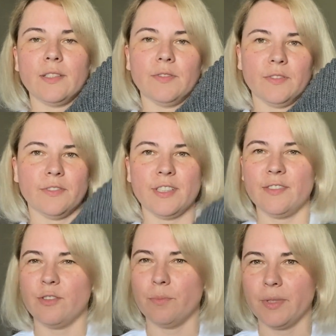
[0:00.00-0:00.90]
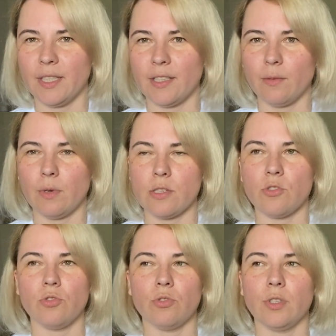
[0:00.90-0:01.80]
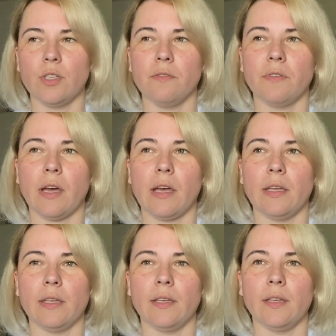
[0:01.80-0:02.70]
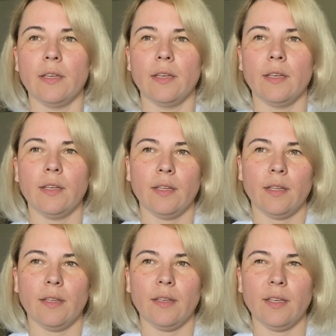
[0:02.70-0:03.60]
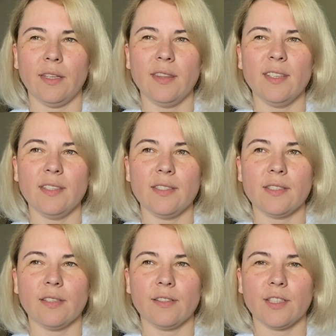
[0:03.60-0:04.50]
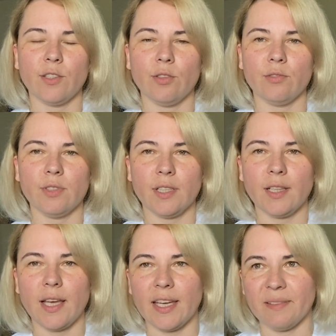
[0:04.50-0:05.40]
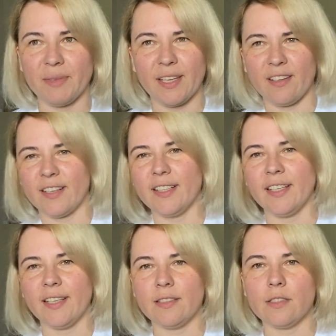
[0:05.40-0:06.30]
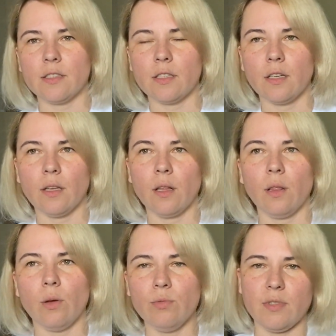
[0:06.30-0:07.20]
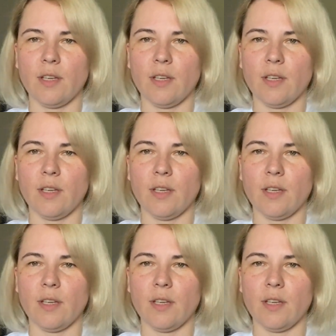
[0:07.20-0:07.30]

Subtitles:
Even first from beginning I wasn't sure if I need this because I don't really like my cardigans closed.